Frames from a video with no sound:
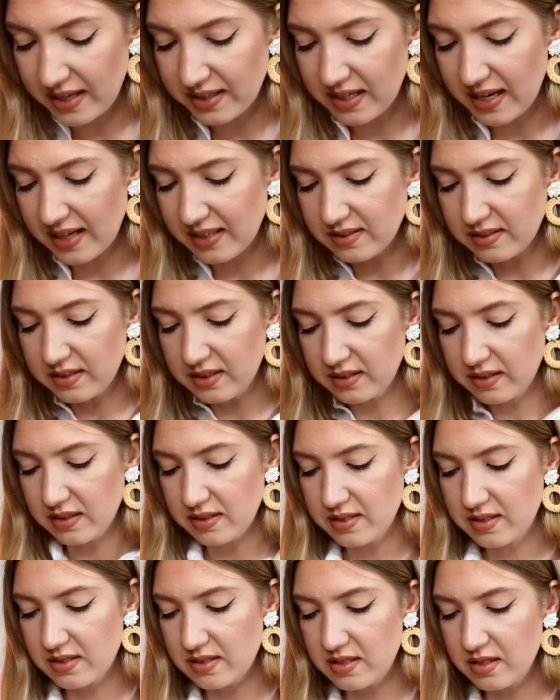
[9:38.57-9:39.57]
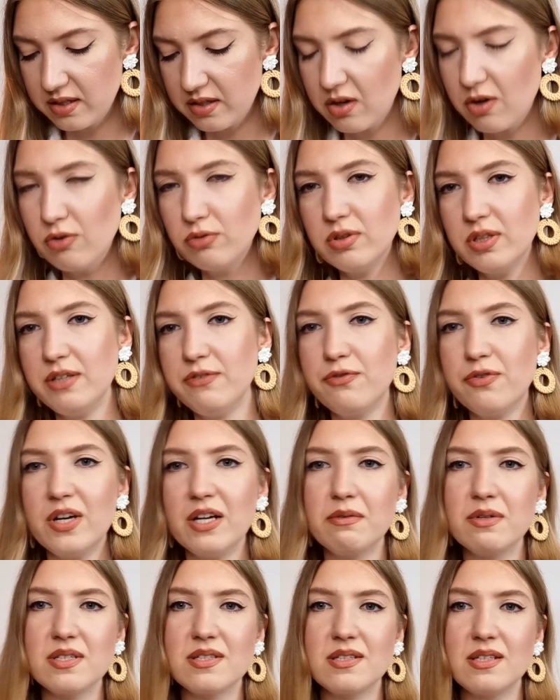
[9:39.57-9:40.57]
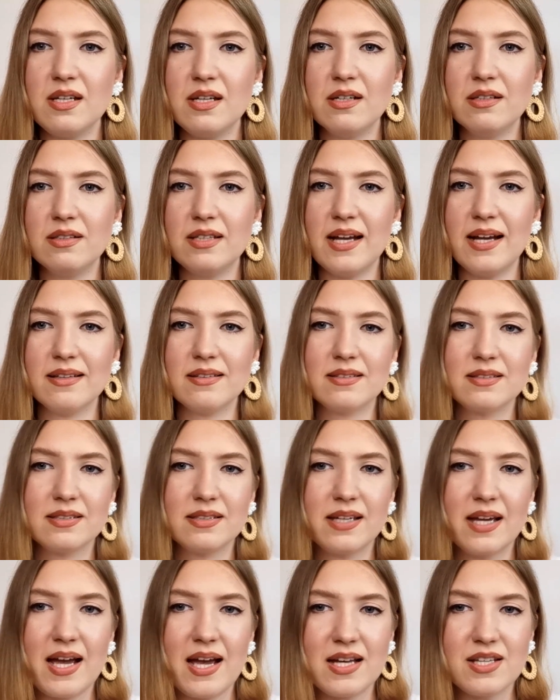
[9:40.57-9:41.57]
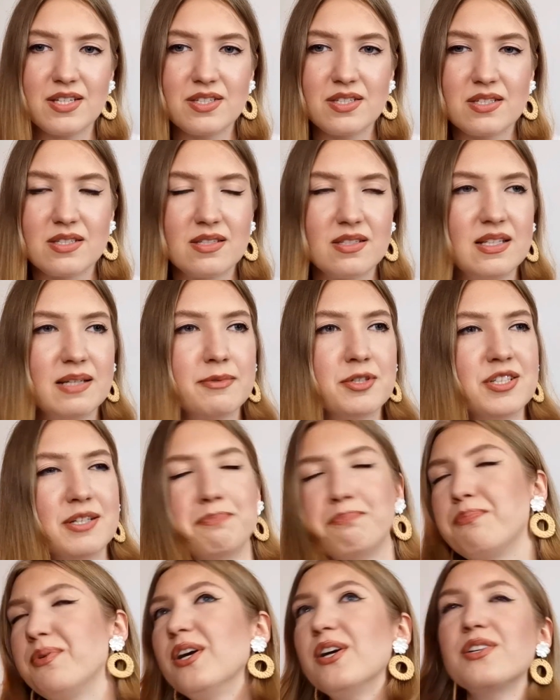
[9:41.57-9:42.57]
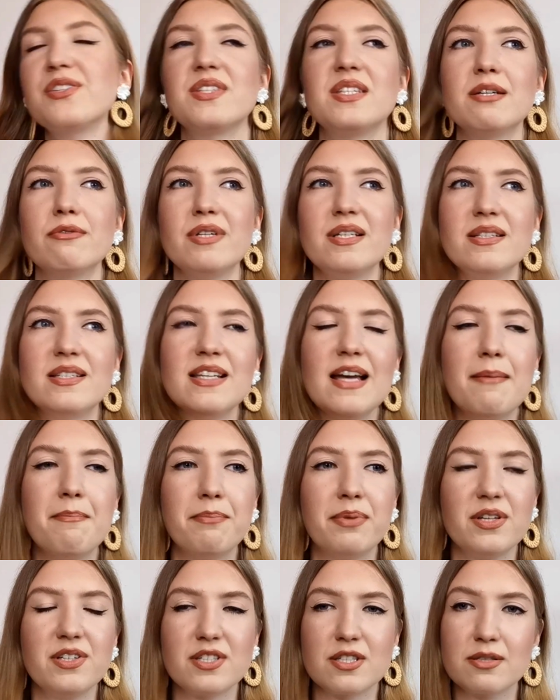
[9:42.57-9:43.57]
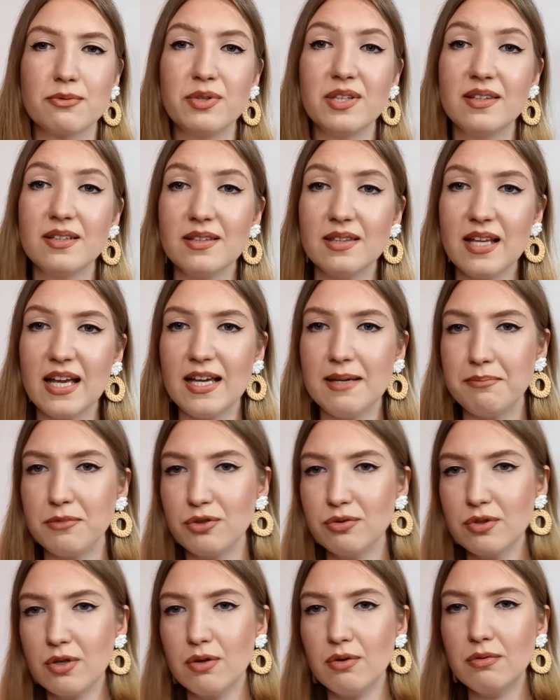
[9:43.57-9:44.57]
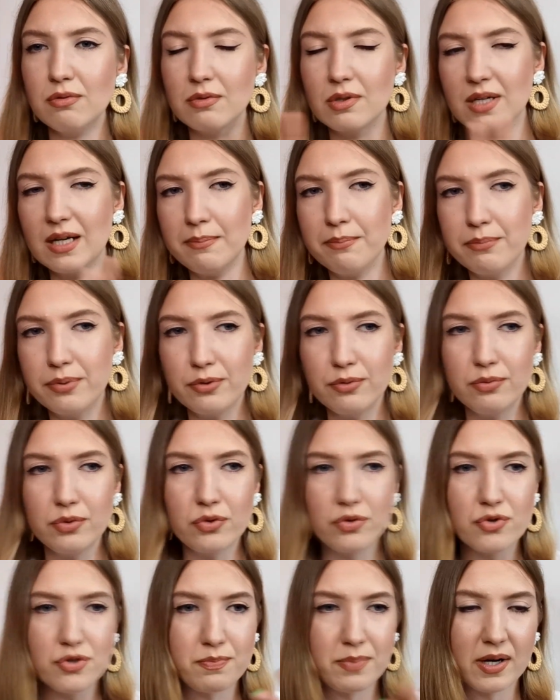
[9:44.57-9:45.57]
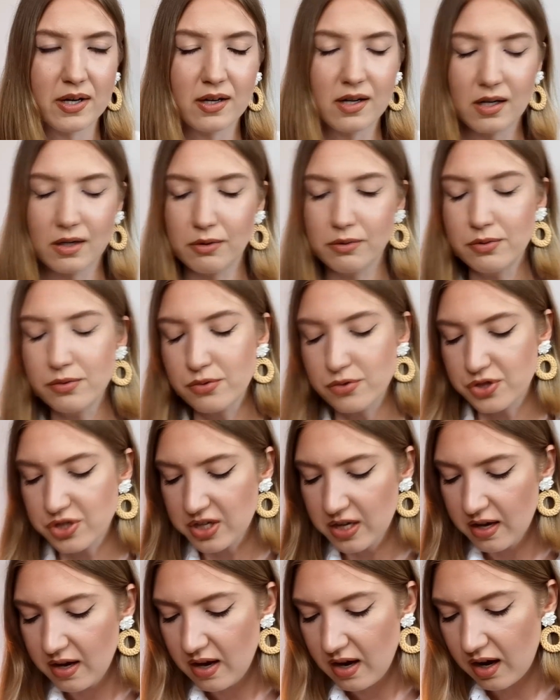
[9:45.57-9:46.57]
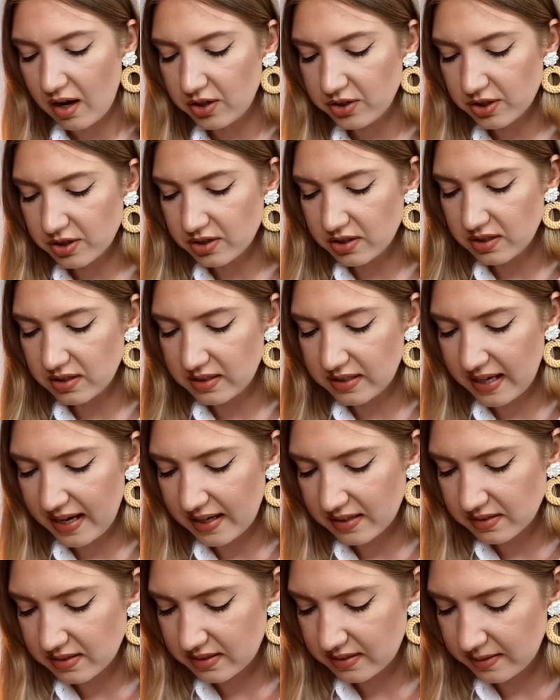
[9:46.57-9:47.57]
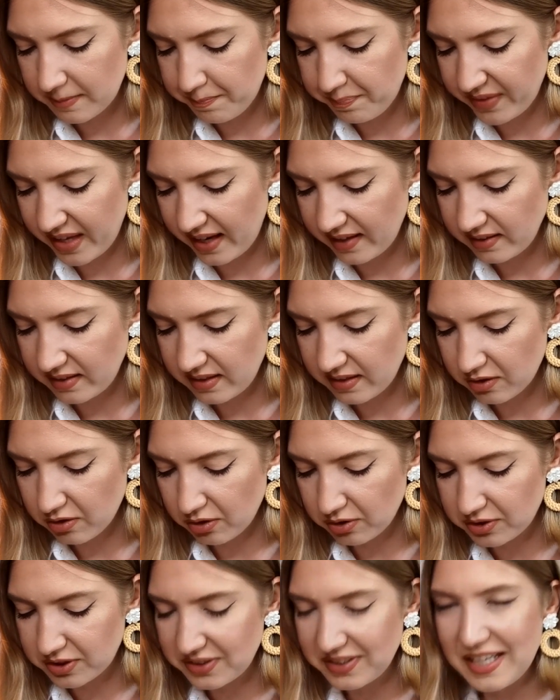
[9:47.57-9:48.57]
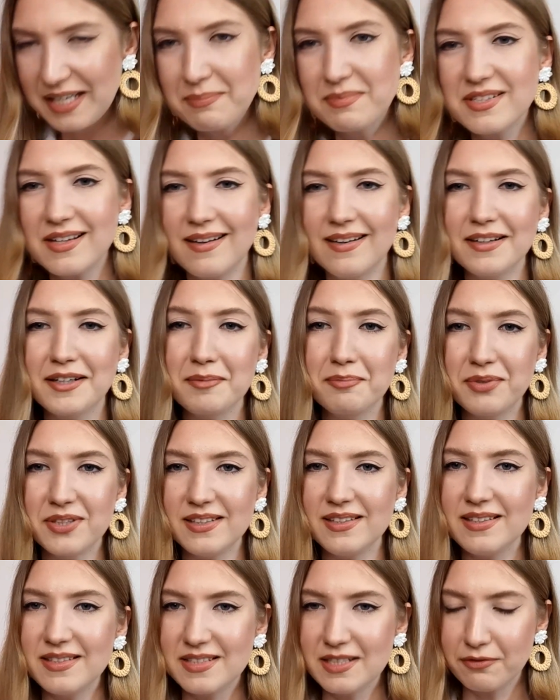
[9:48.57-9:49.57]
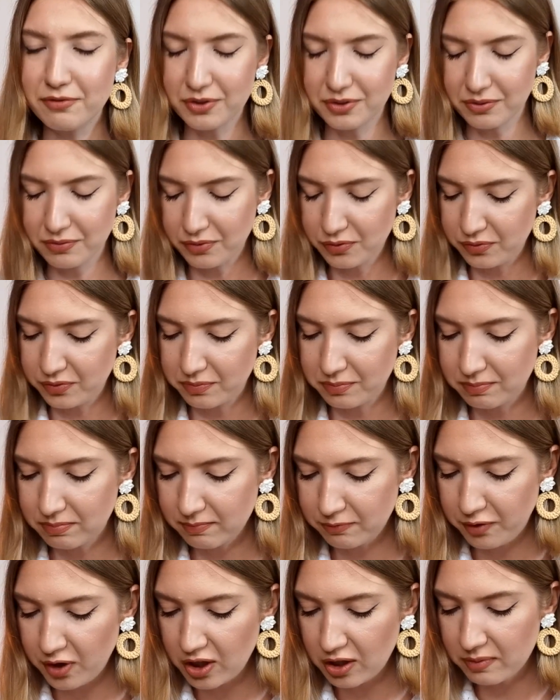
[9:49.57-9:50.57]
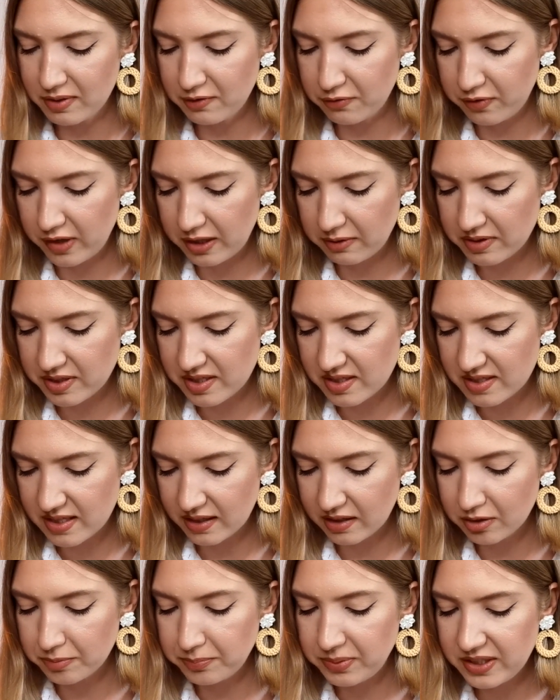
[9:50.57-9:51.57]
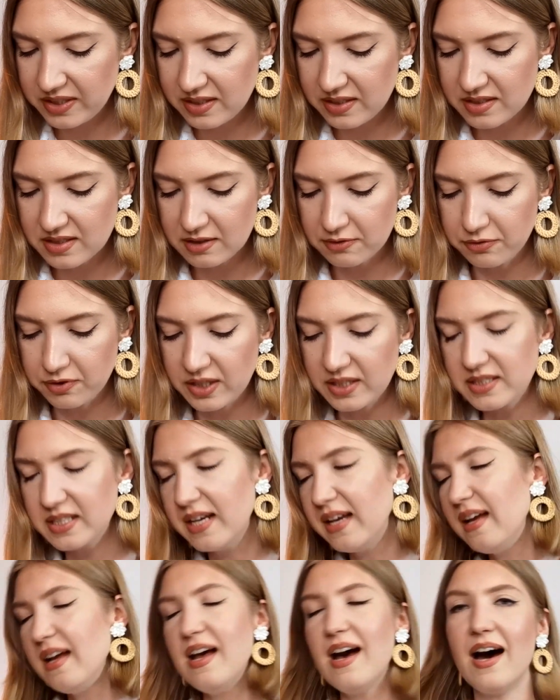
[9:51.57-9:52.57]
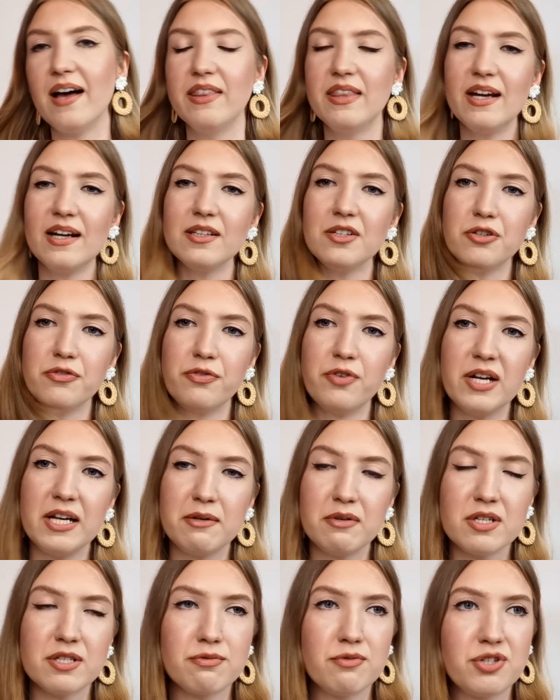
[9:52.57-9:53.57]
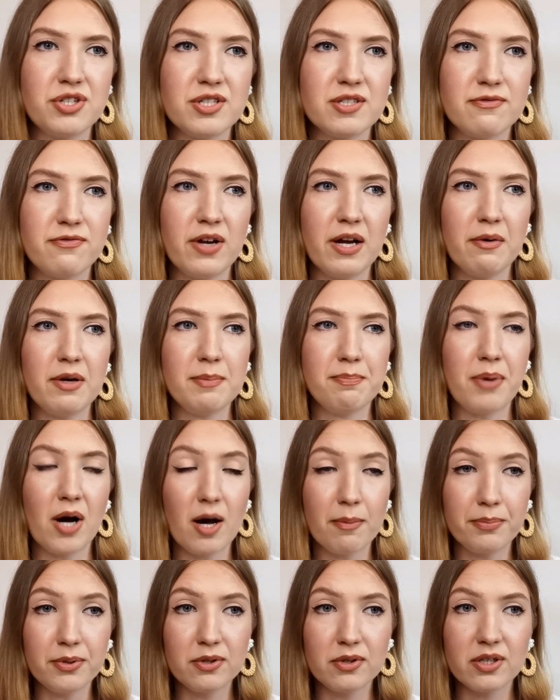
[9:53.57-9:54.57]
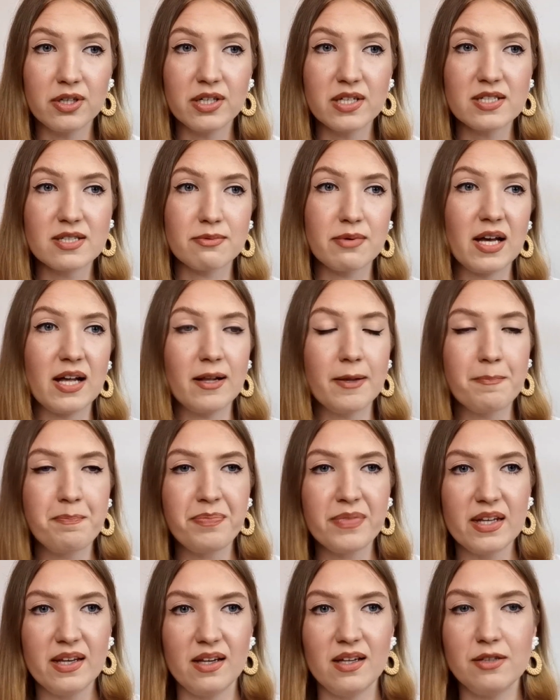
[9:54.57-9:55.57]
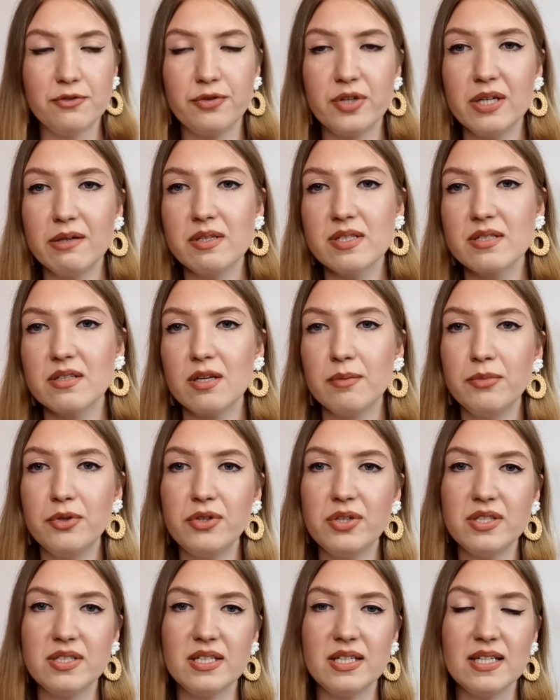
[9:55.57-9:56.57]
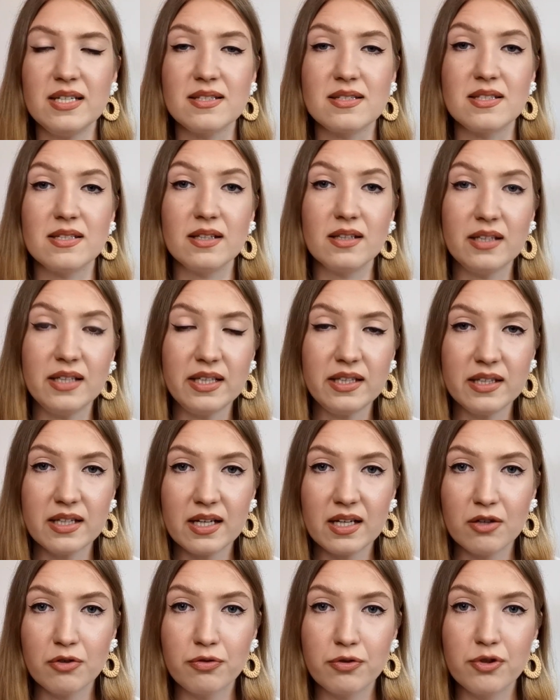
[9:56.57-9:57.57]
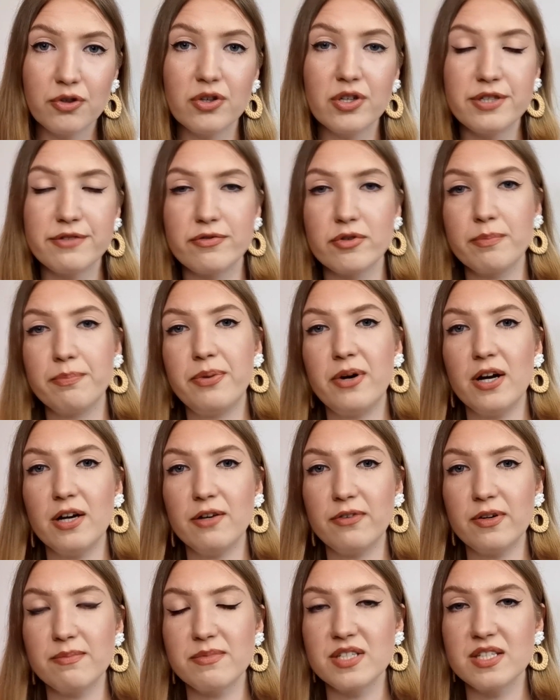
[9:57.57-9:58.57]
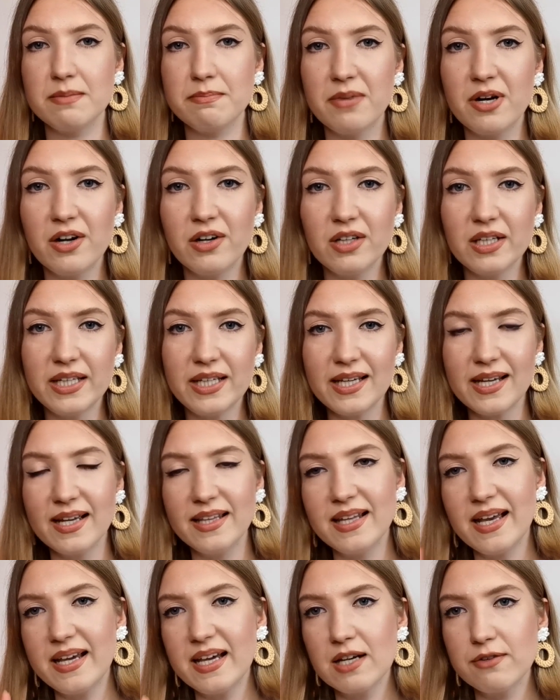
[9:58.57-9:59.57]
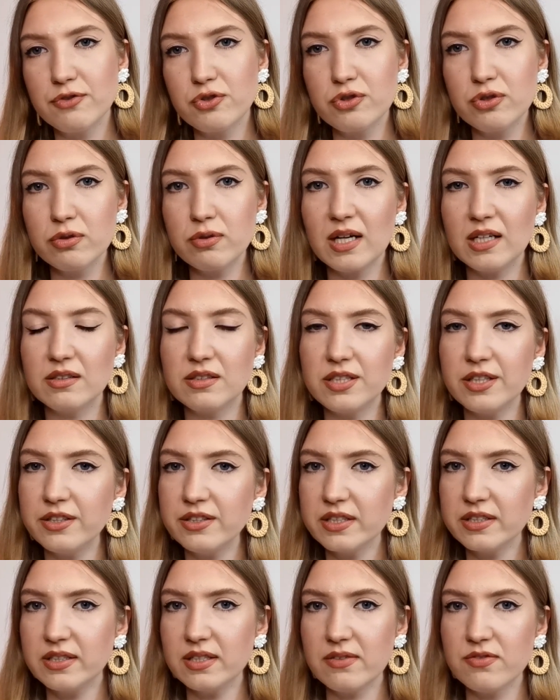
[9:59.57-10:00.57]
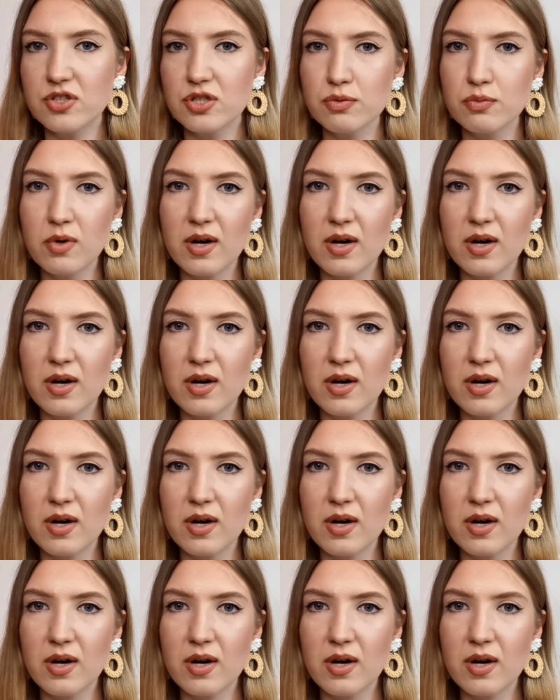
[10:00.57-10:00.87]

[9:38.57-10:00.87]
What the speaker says: And I think it's the only fragrance here that has that bears the resemblance with the name, you know, Amber Rouge, Baccarat Rouge. Other than that, I think all the names are completely different, of the following fragrances are completely different. Another fragrance which is very popular as well in fragrance community is Delina, of course, from Parfums de Marly. And I have two alternatives.